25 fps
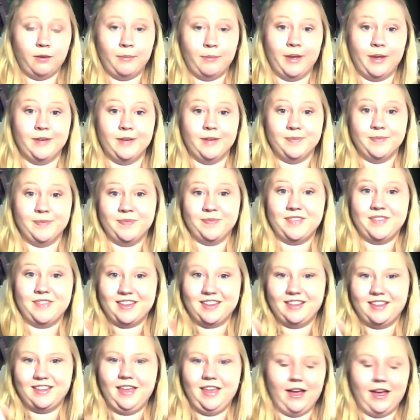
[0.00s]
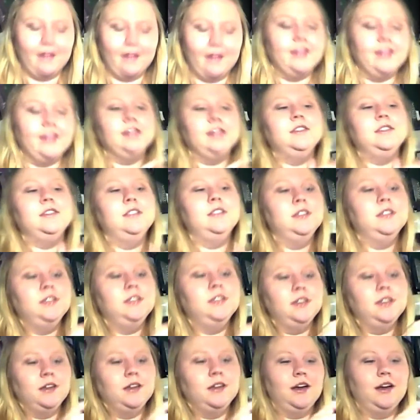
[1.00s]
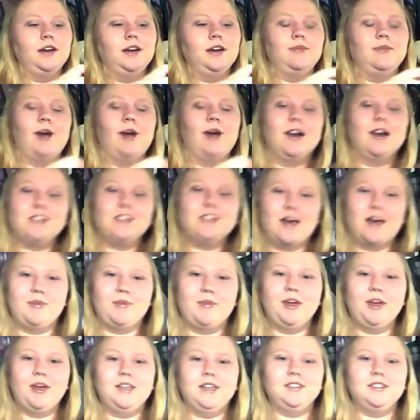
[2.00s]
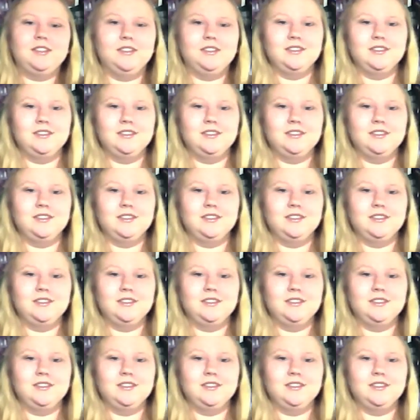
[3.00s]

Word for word: But yeah, and then um, Hot Topic.